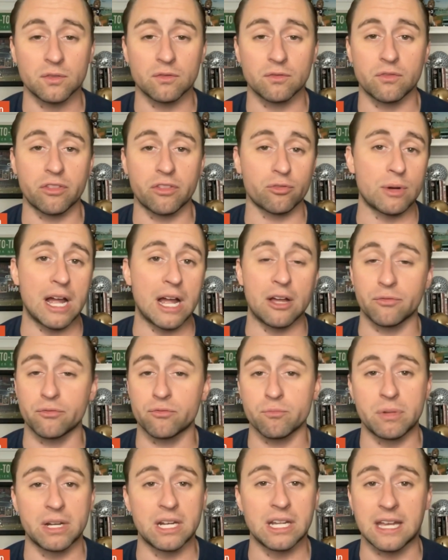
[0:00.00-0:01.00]
throughout
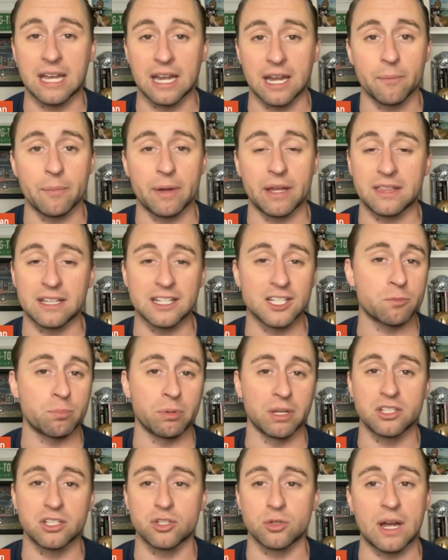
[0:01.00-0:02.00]
minicamp, I think
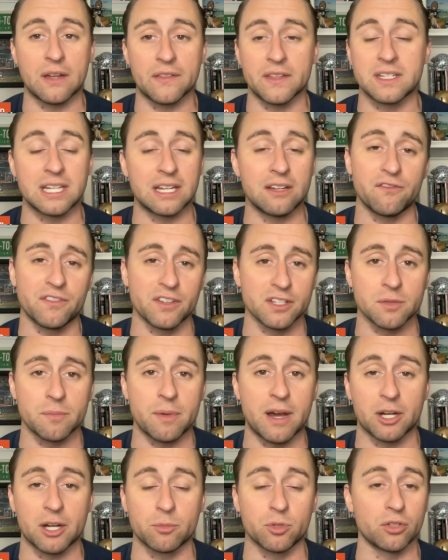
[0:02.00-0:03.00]
speaks to how the team feels
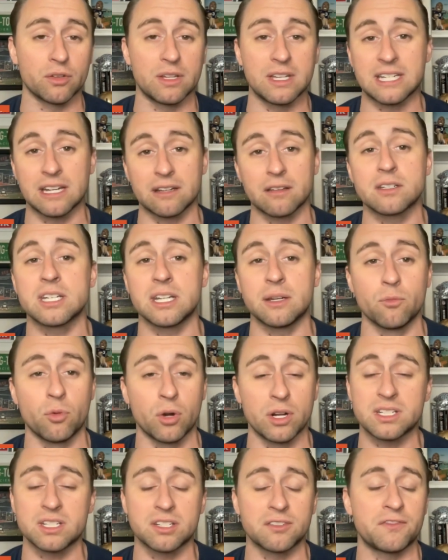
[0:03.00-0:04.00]
about him, or at least how the team
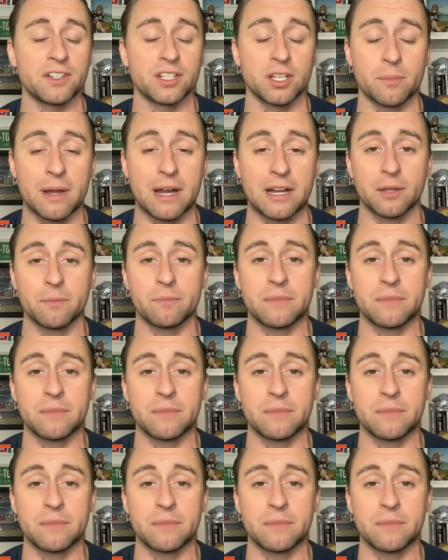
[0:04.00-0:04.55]
wants to feel about him.